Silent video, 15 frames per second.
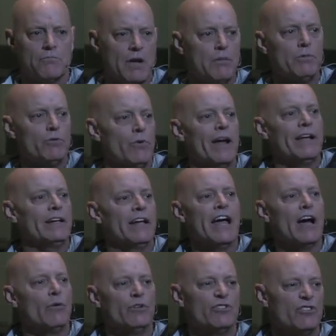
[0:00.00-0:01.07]
Maybe right
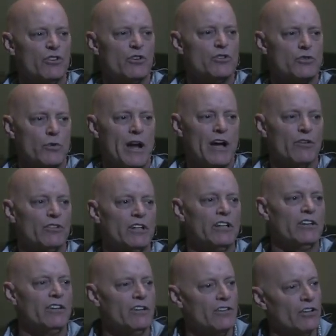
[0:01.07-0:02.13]
now, as they're
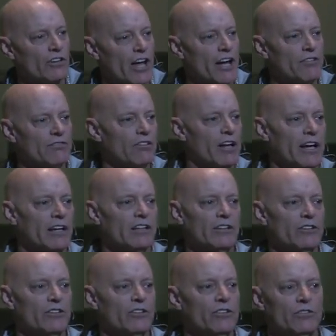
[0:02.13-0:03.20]
drowning, the
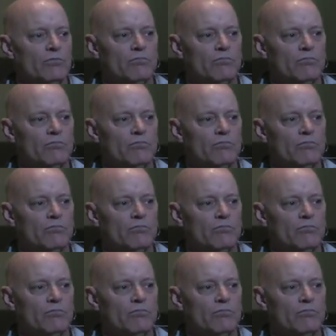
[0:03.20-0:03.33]
lifeline